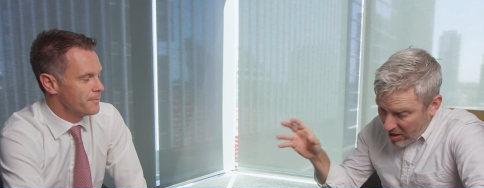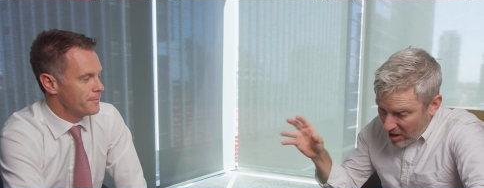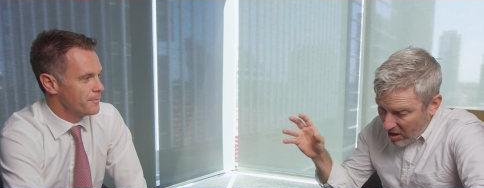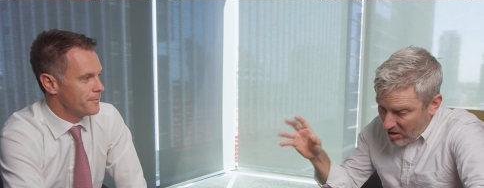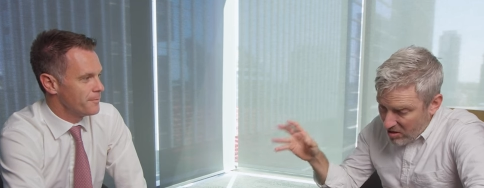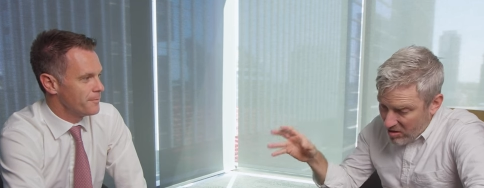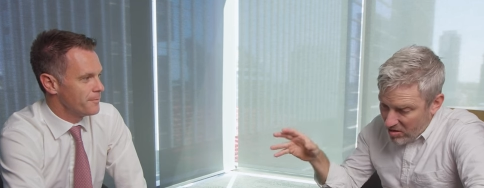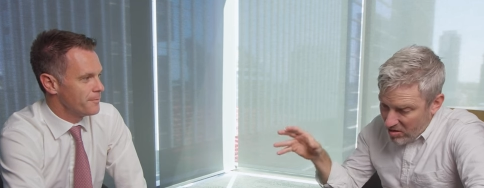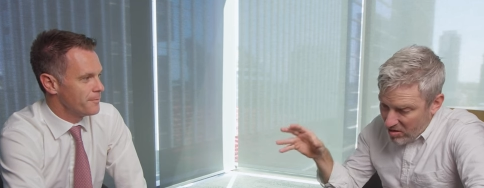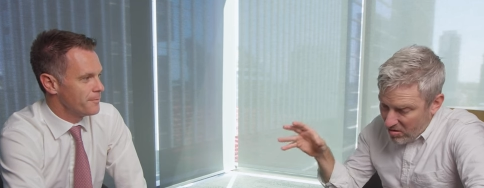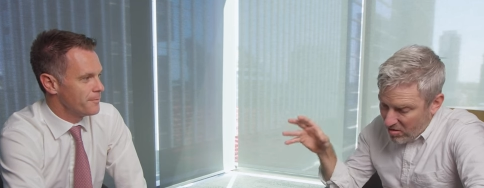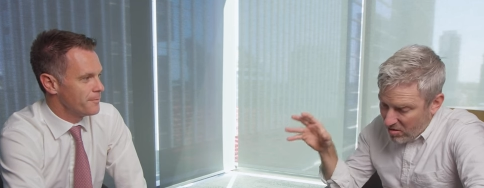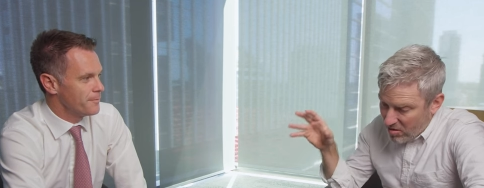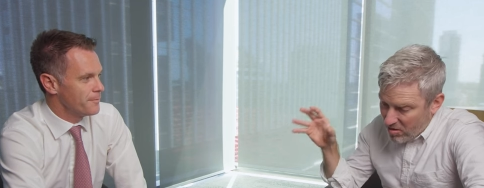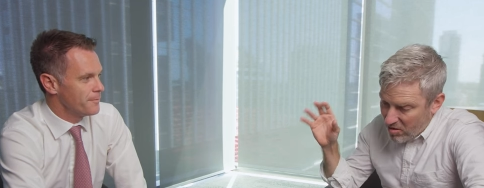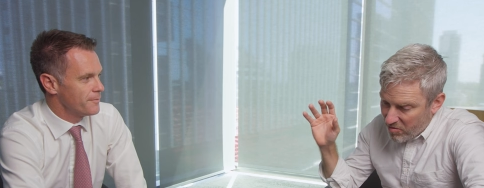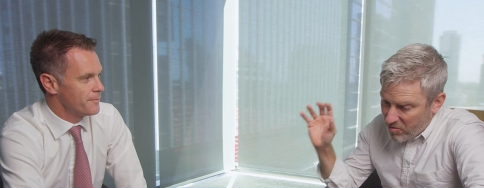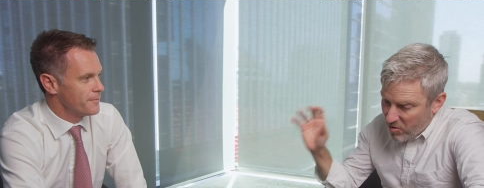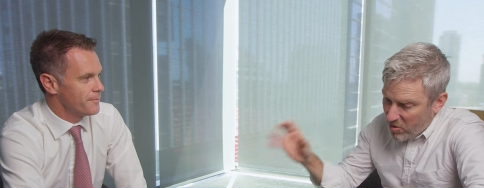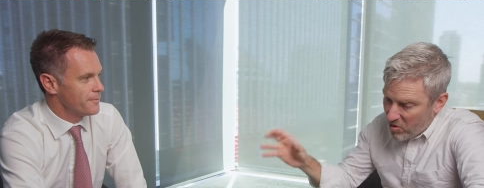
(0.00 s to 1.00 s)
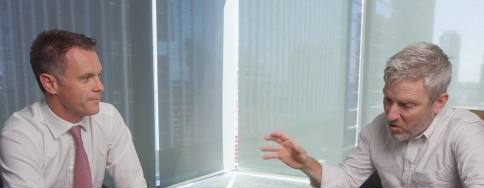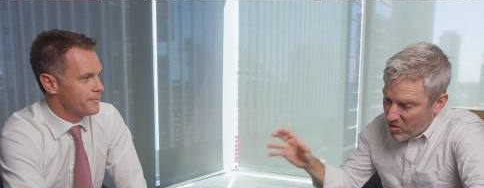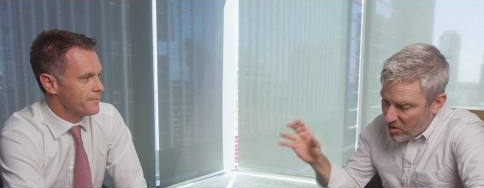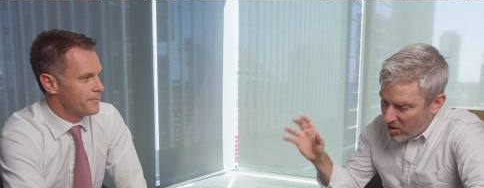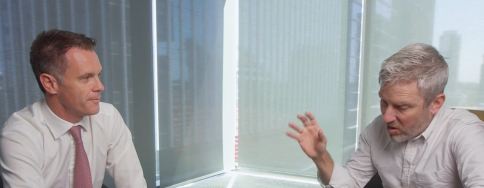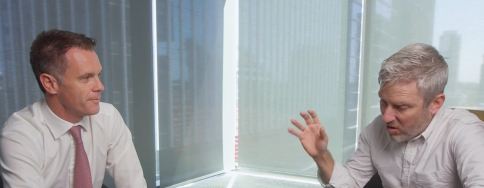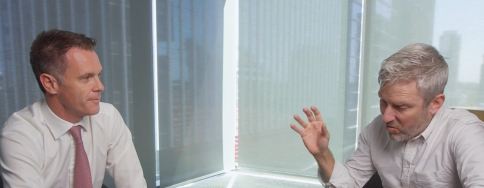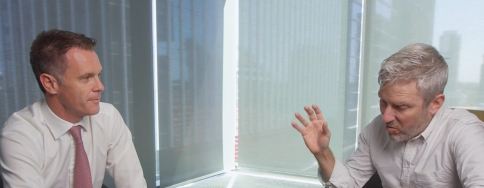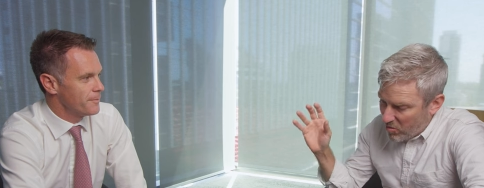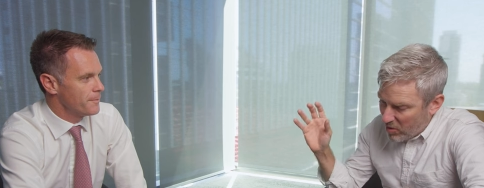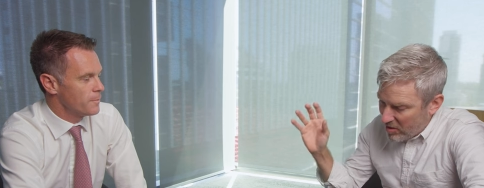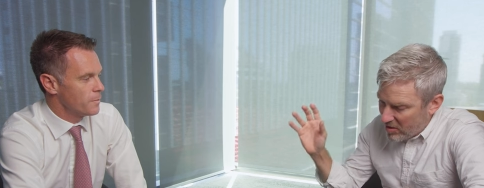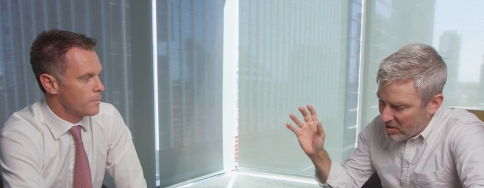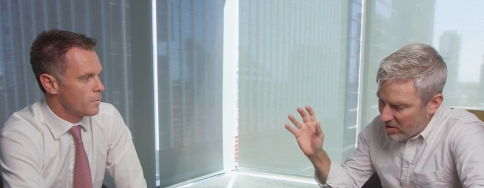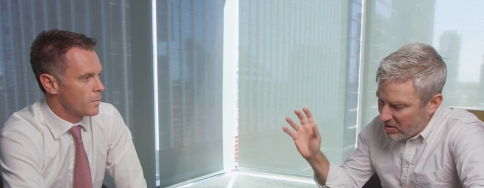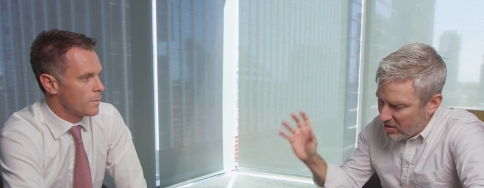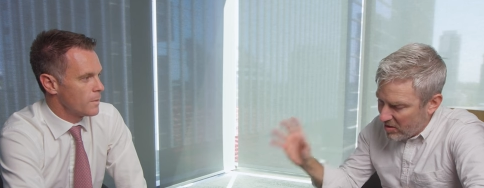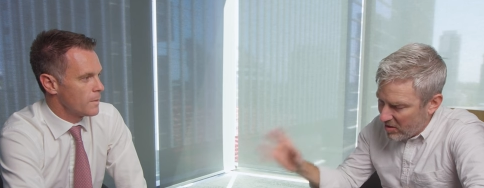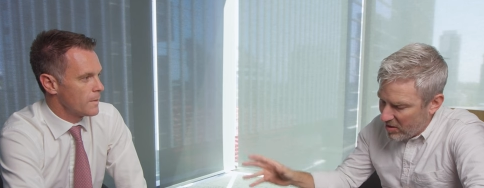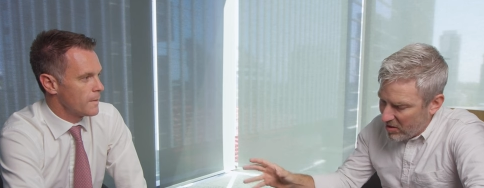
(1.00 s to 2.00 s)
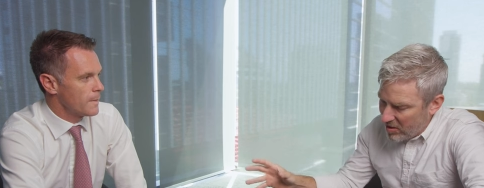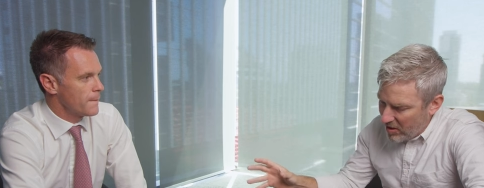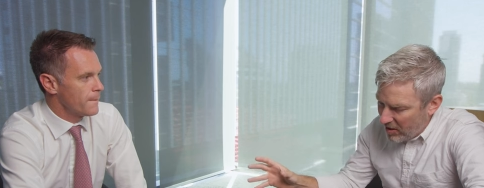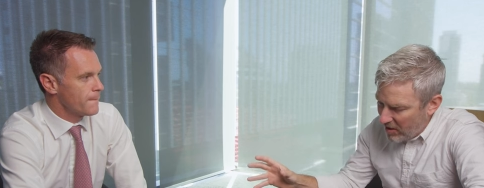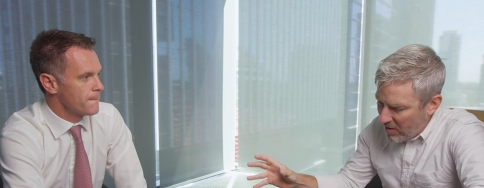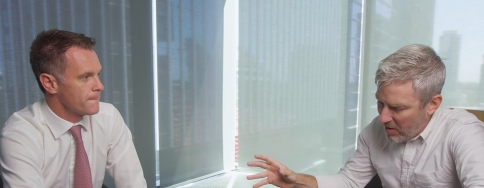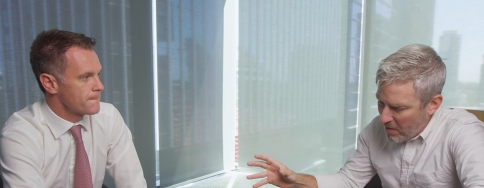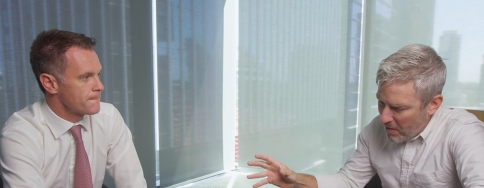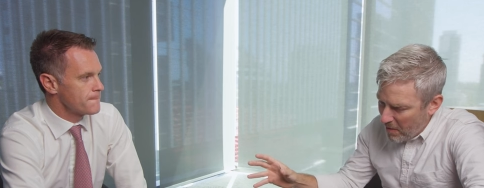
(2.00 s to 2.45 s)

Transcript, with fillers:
Speaker 1: goes to the diversity of Western Sydney.